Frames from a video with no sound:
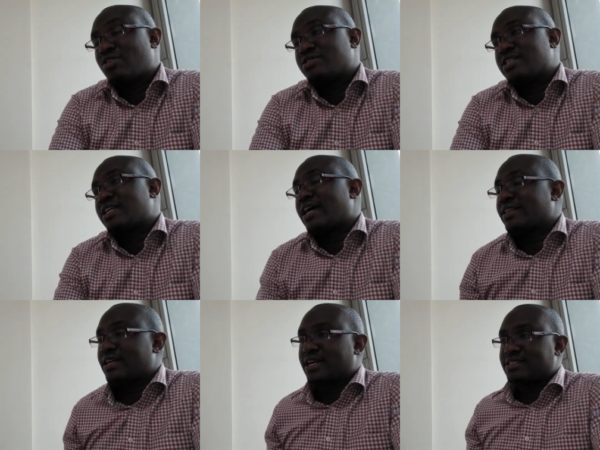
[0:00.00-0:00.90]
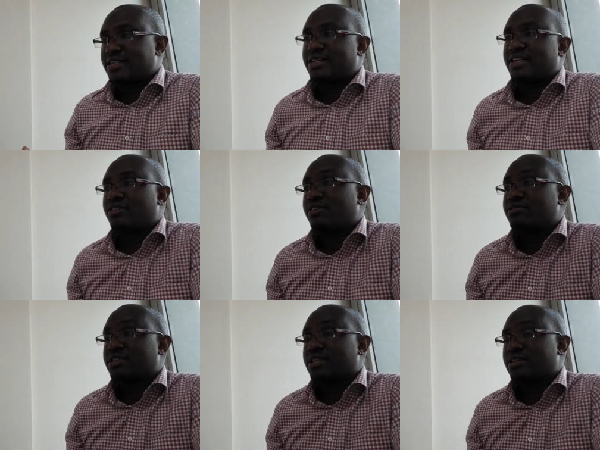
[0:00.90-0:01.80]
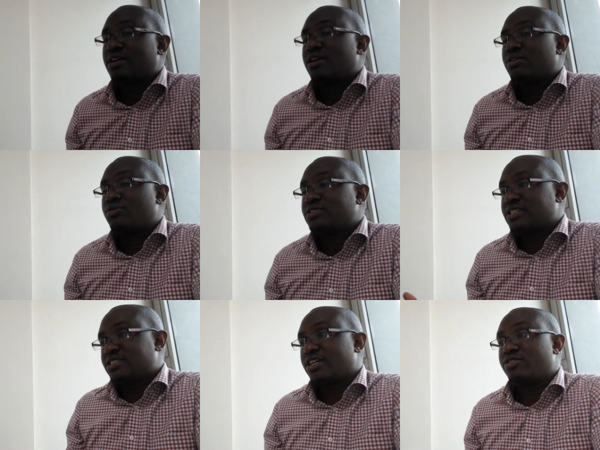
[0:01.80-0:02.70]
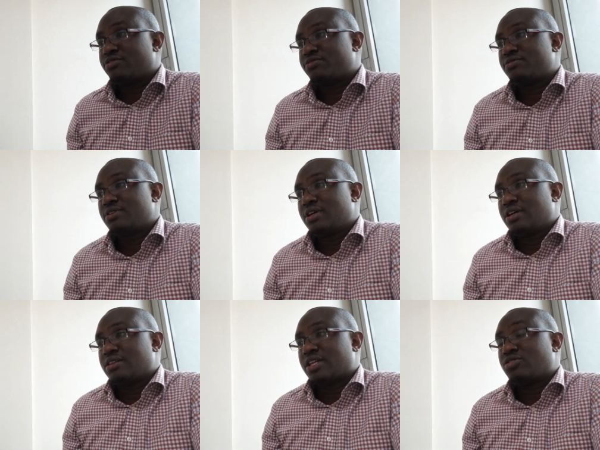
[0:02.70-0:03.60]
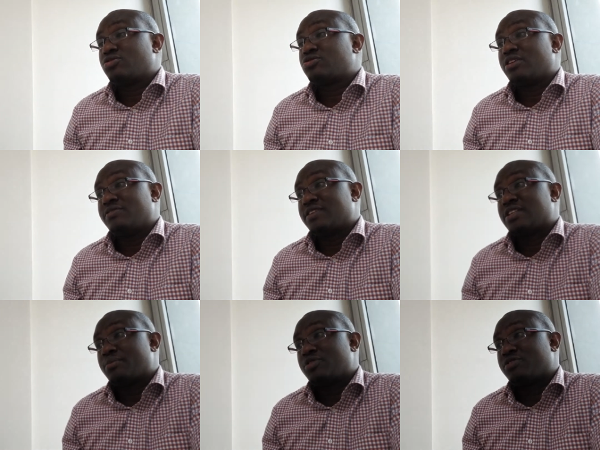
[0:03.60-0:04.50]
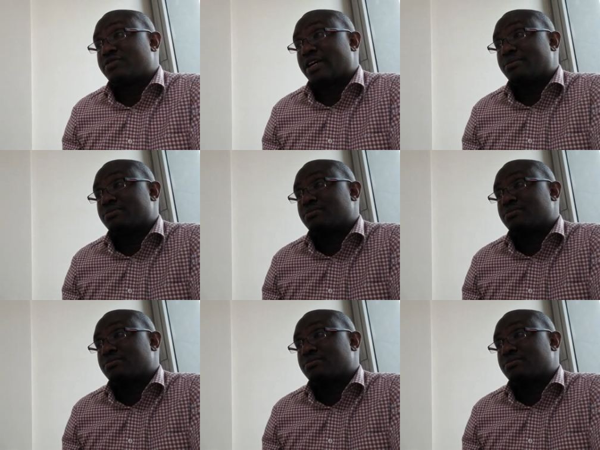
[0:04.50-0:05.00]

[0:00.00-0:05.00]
that's another thing, as a writer, you have to think, what is the trade-off? That you also invest a bit of time.